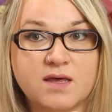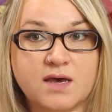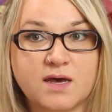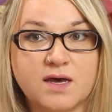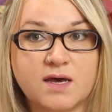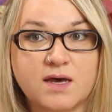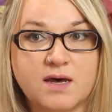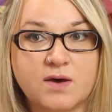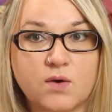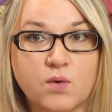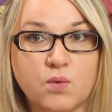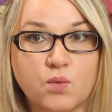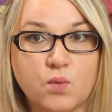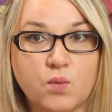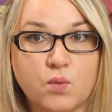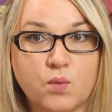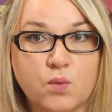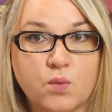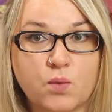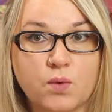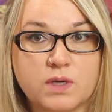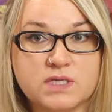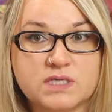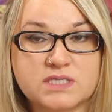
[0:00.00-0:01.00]
beans,
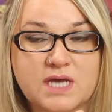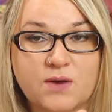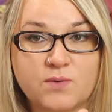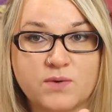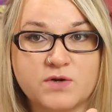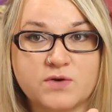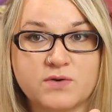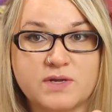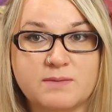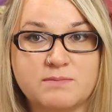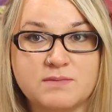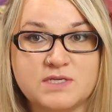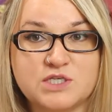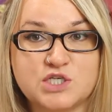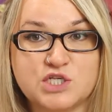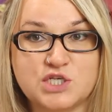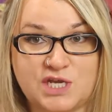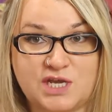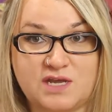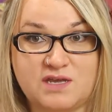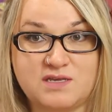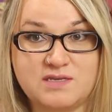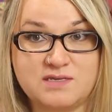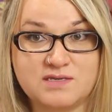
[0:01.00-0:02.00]
sour cream,
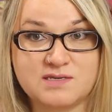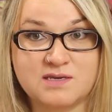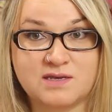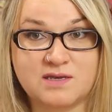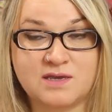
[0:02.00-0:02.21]
cheese,